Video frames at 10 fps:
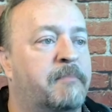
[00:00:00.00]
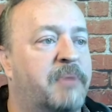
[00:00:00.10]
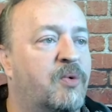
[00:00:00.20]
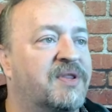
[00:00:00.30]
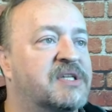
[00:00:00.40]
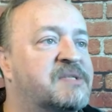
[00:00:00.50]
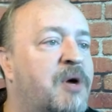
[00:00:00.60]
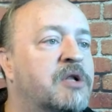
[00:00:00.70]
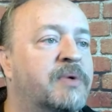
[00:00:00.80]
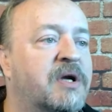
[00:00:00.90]
but with a
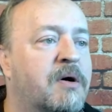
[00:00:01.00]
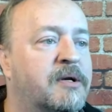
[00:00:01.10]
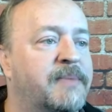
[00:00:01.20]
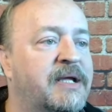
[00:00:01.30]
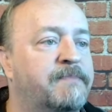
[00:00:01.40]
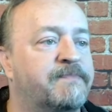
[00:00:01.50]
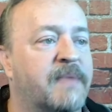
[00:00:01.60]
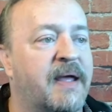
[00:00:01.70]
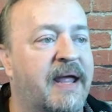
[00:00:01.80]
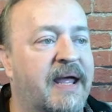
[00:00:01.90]
smaller economy
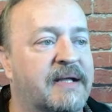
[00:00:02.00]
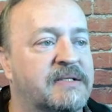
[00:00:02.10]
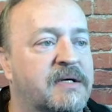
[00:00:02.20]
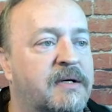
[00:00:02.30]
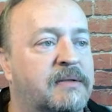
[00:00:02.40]
and